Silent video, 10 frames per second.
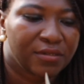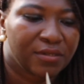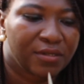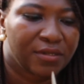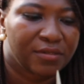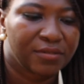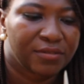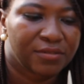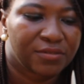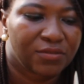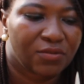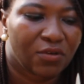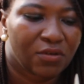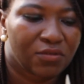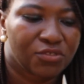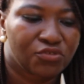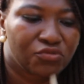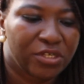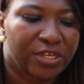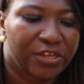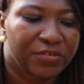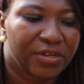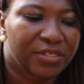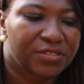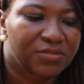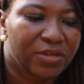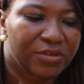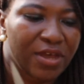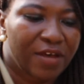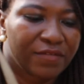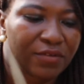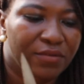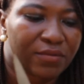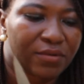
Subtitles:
and so all those green areas where you have your